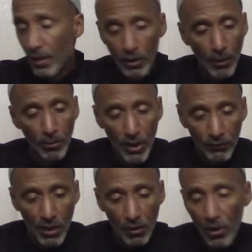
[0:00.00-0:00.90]
The
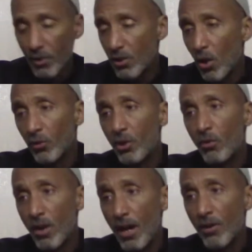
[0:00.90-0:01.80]
belief that Allah is the only
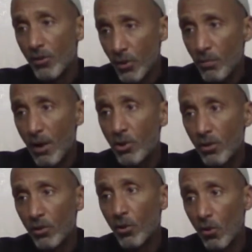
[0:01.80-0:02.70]
creator, is this
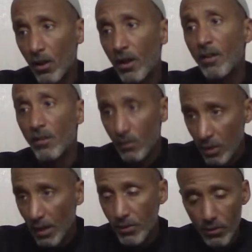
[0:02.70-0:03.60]
mentioned in the Qur'an?
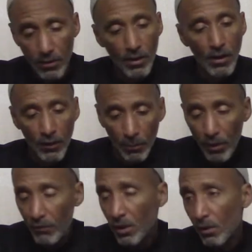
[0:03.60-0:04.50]
Yes. The
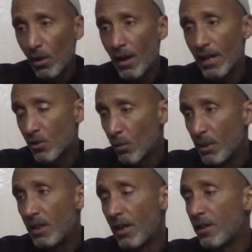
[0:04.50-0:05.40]
belief that Allah has no
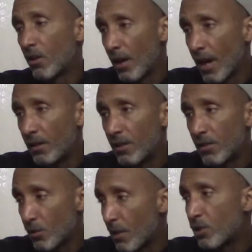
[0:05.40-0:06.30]
beginning or end, is
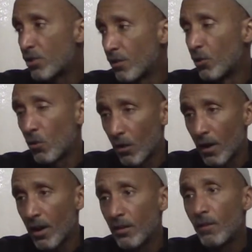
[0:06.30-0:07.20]
this mentioned in the
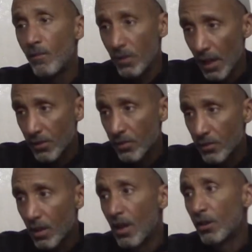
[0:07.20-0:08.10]
Qur'an?
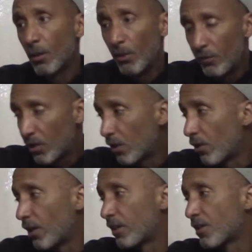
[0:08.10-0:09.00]
Yes. The belief that
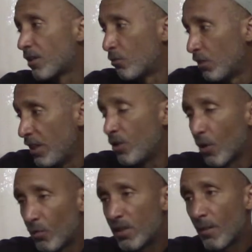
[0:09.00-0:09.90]
Allah doesn't need
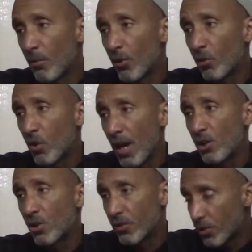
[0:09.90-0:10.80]
or resemble the
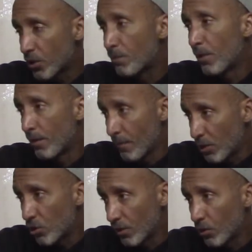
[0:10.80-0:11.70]
creations, is this
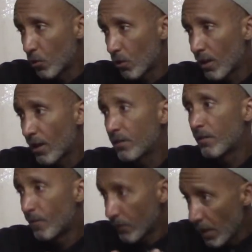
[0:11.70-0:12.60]
mentioned in the Qur'an?
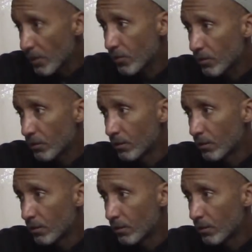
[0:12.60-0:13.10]
Yes.